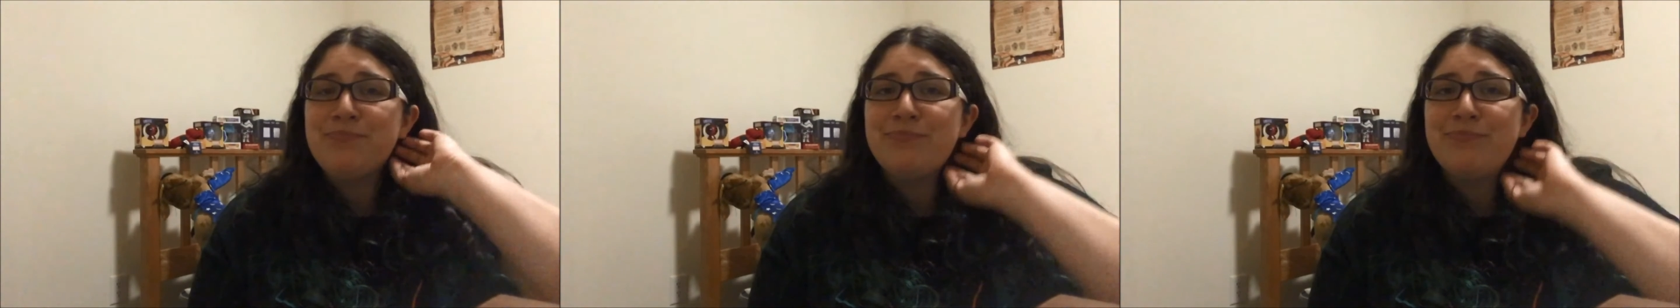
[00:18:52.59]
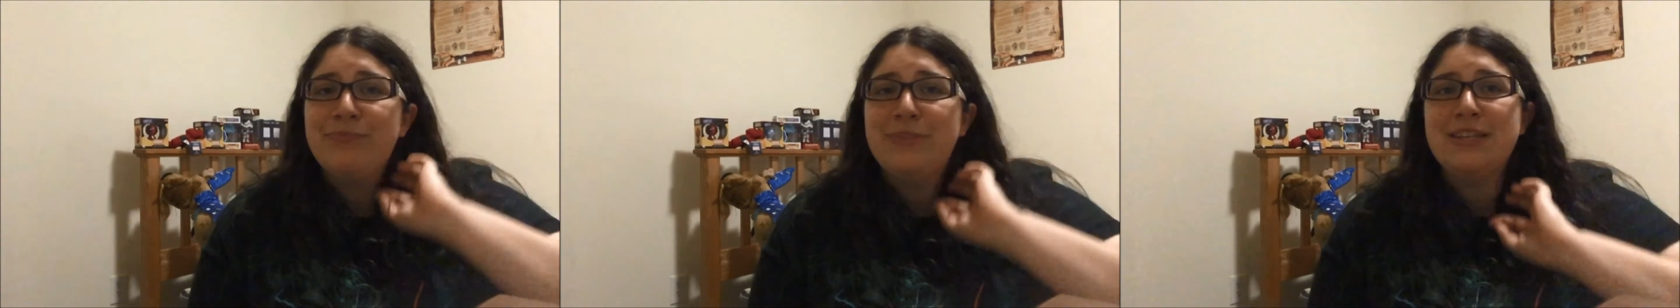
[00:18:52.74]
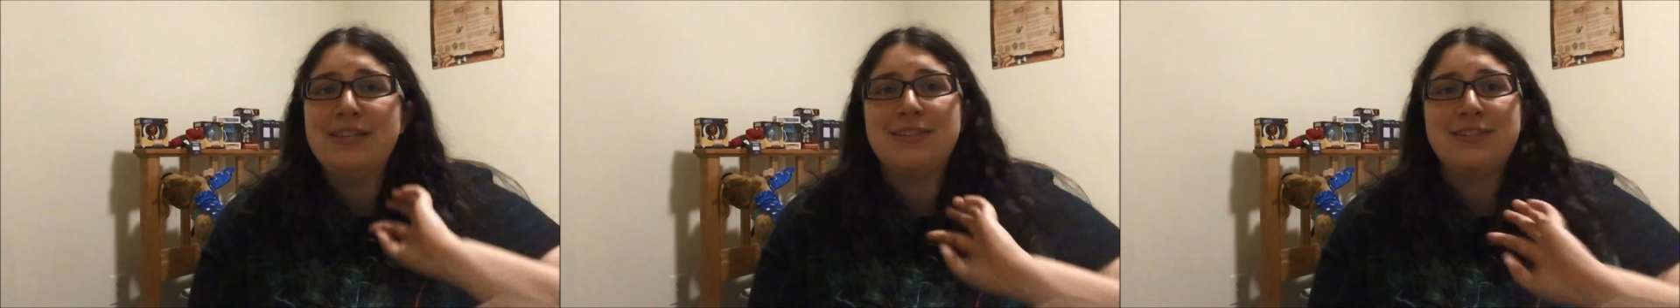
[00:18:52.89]

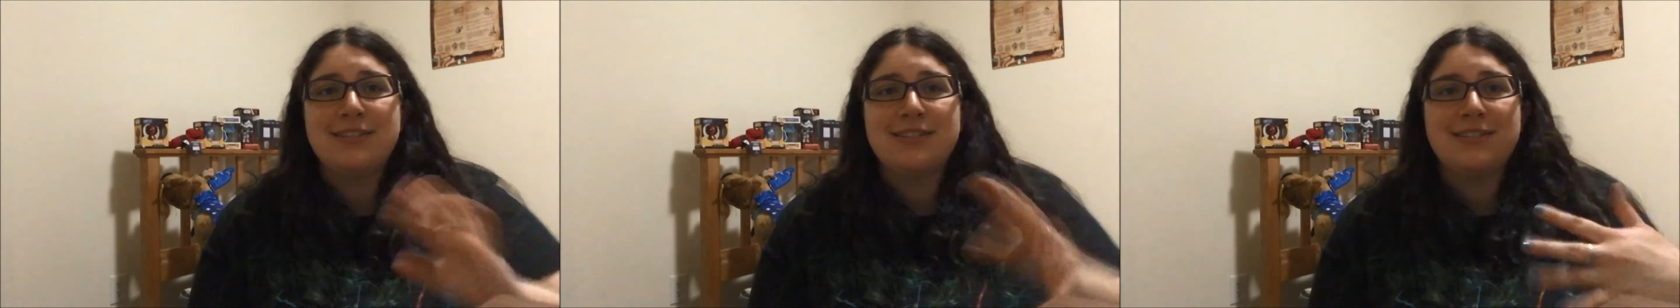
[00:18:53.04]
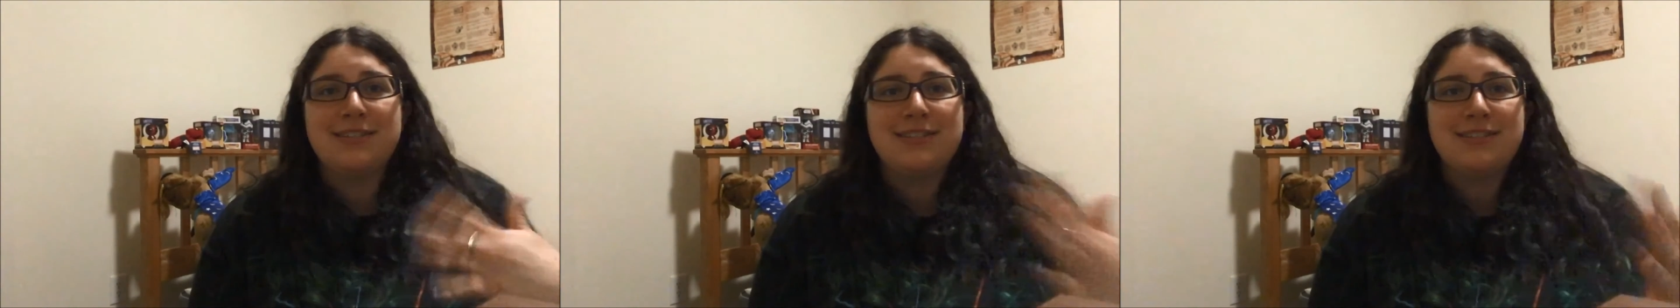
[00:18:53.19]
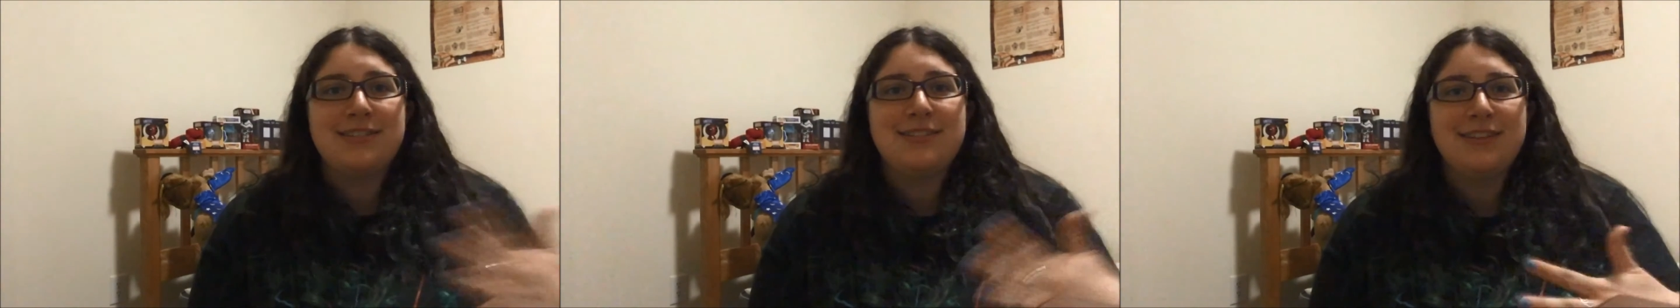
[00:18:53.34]

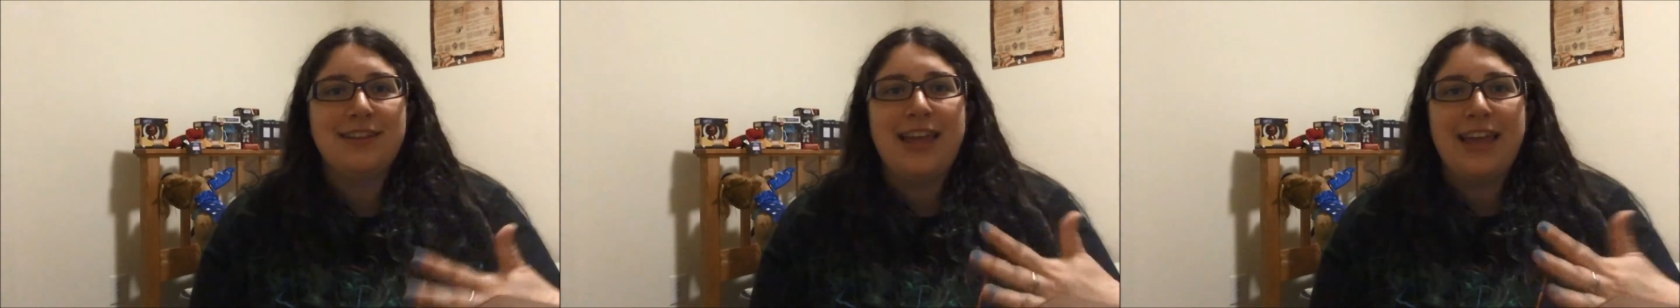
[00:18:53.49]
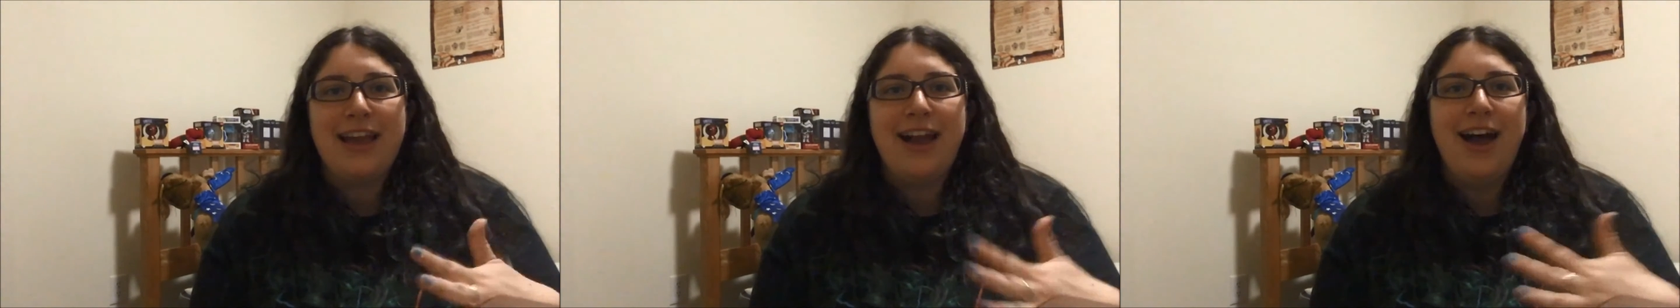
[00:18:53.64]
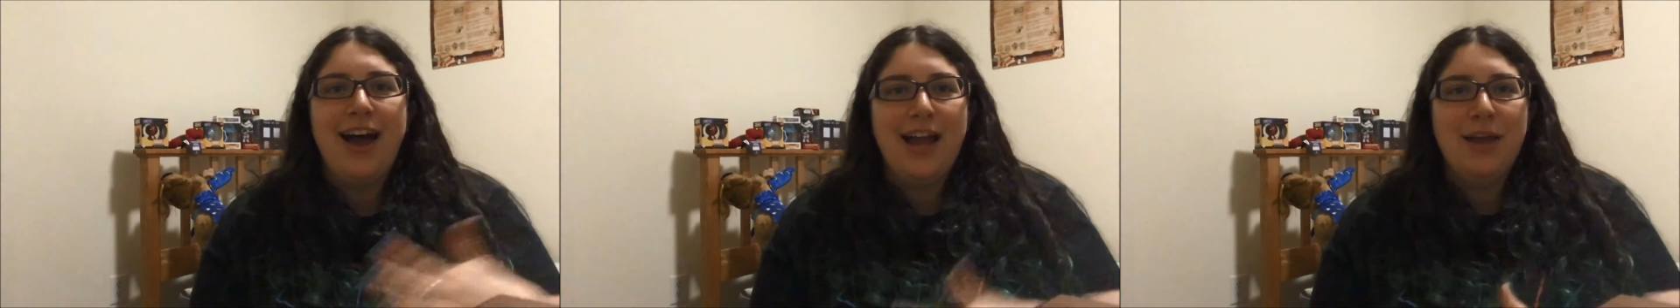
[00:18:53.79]
This,
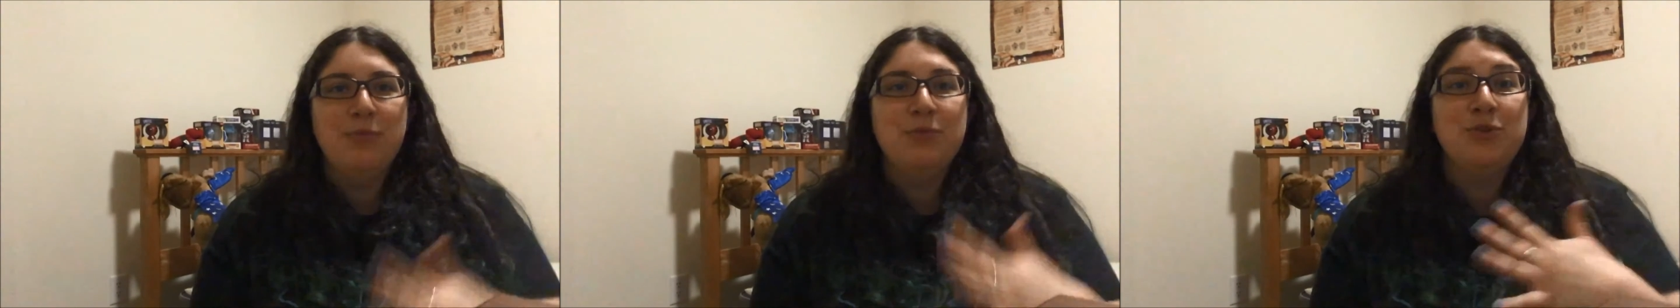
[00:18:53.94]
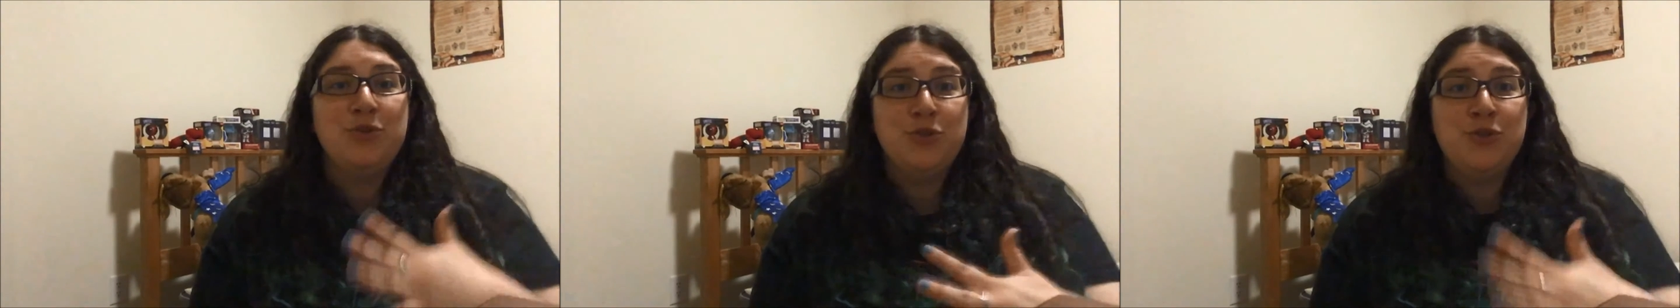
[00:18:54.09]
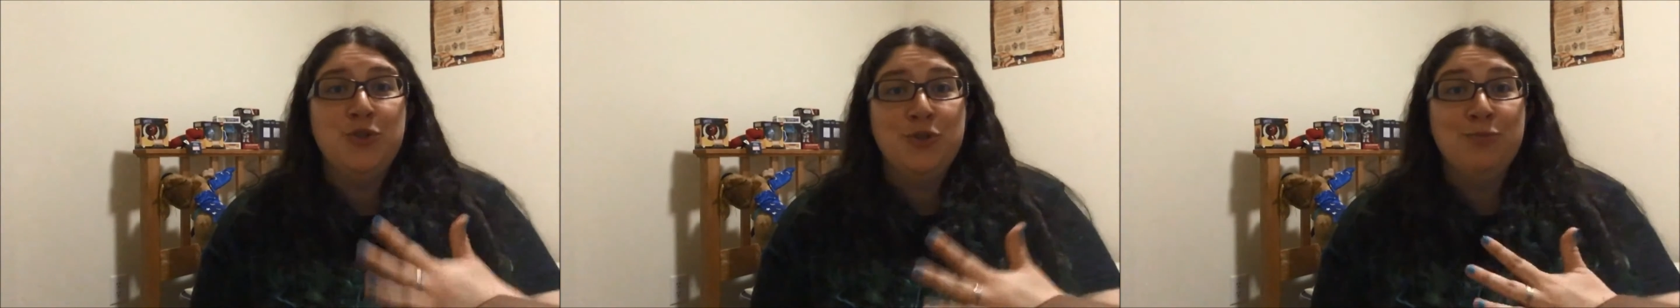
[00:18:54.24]
I
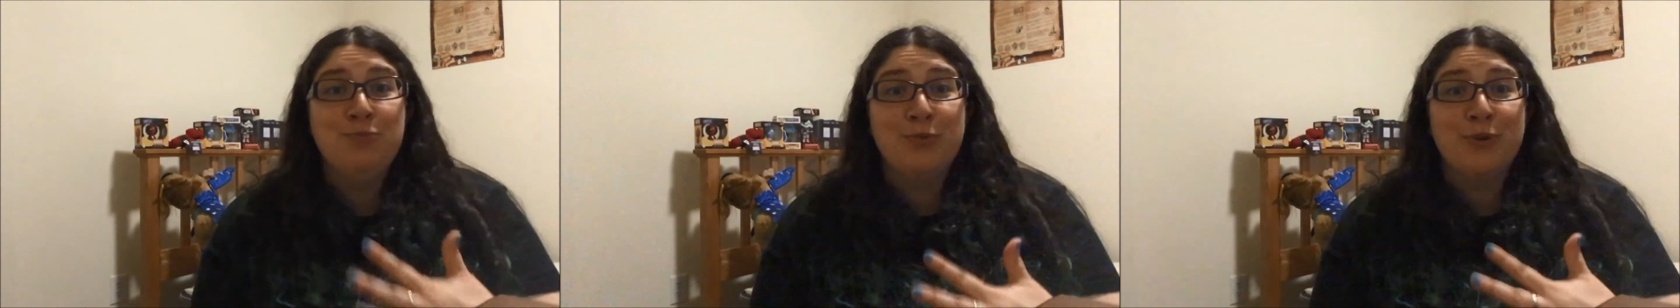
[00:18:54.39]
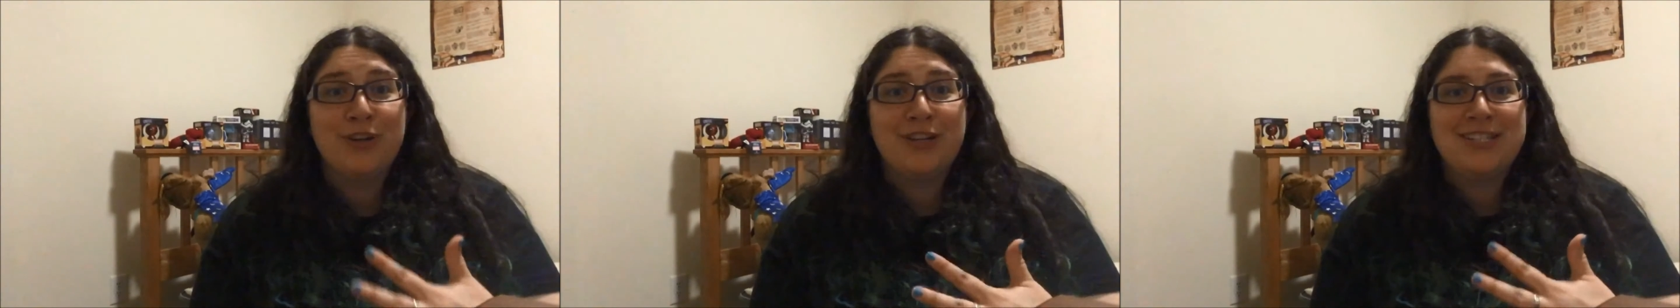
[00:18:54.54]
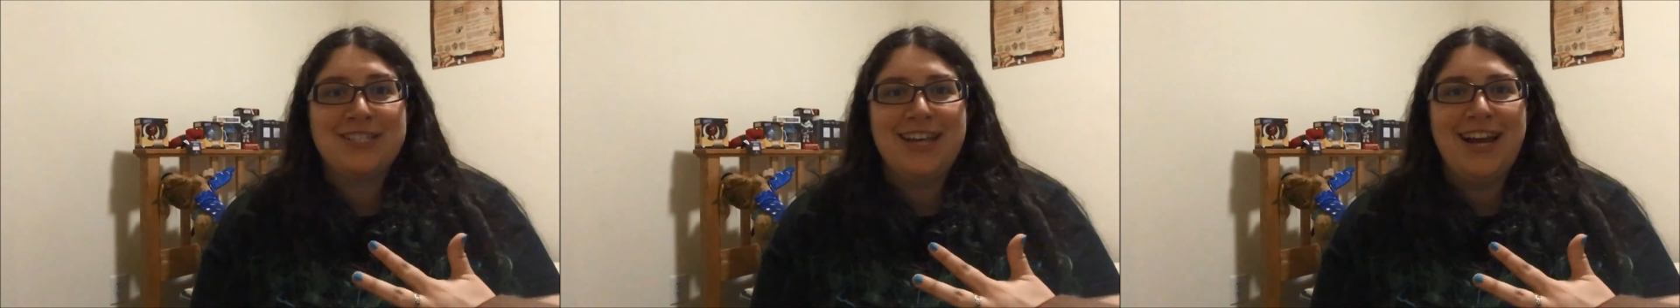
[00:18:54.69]
was
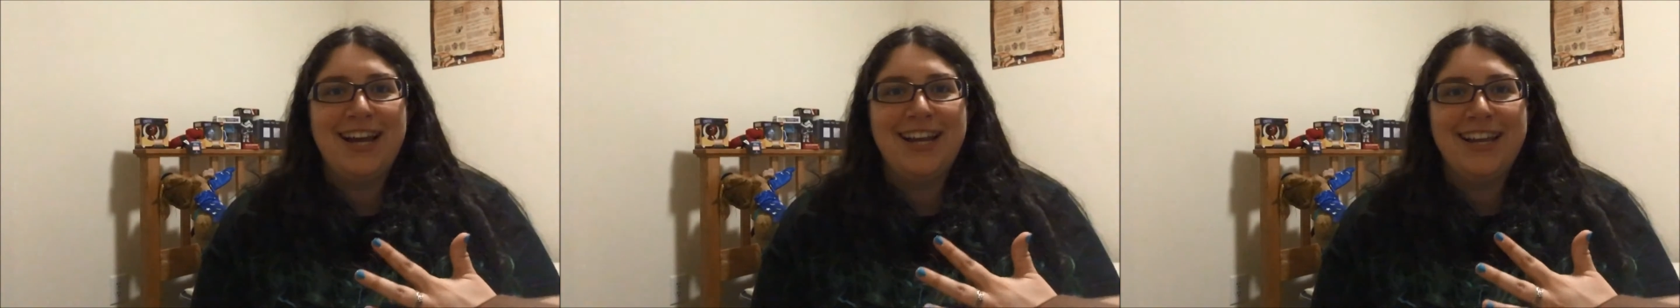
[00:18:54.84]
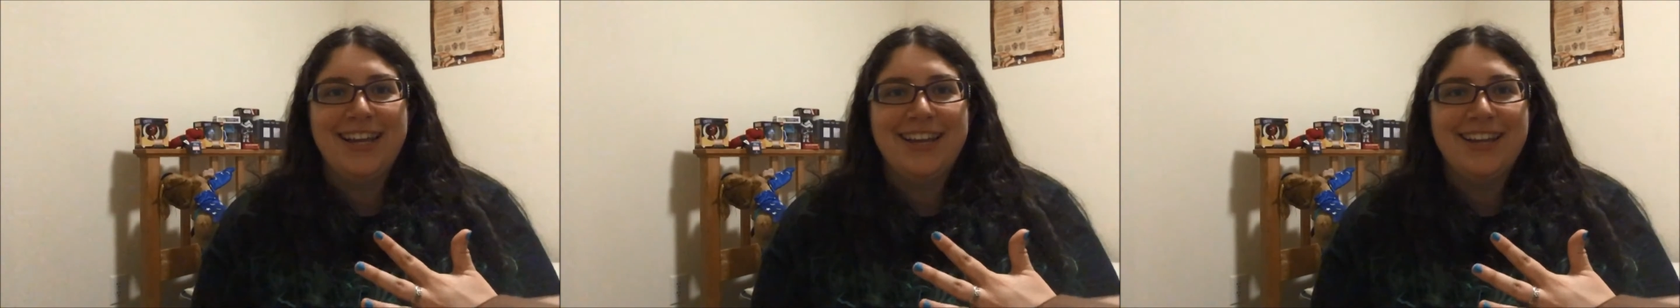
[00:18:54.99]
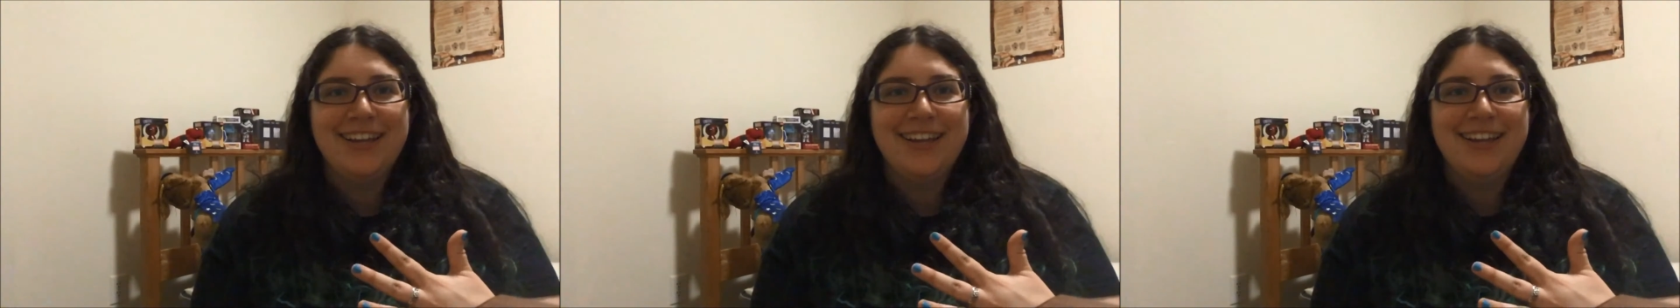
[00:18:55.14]
super
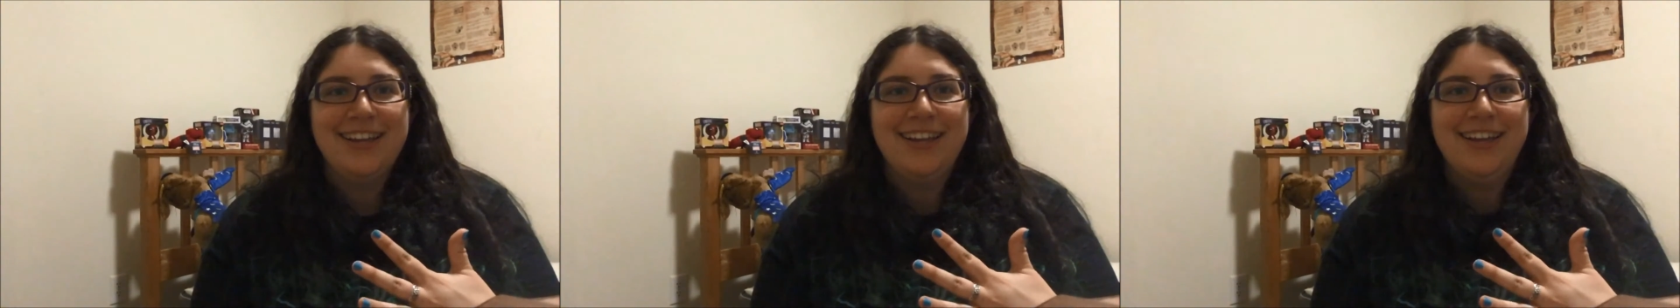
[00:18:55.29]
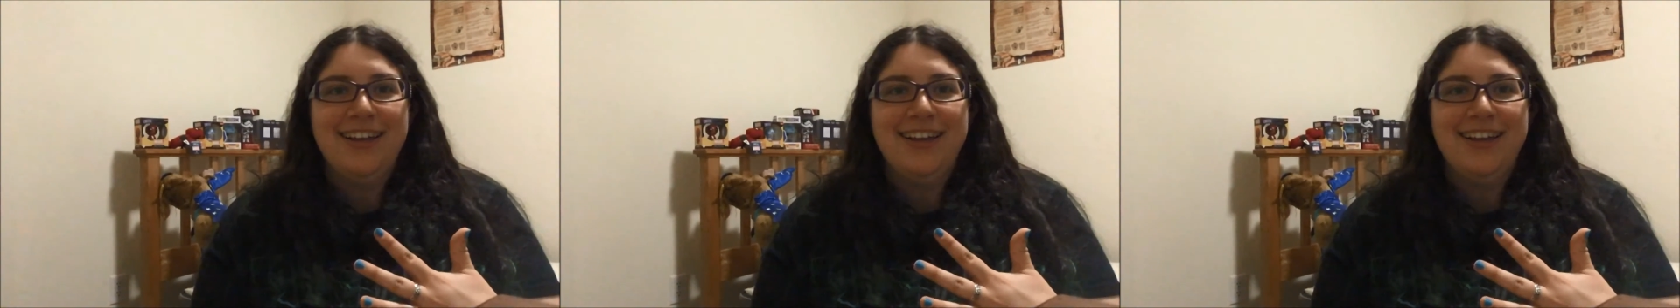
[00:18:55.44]
excited.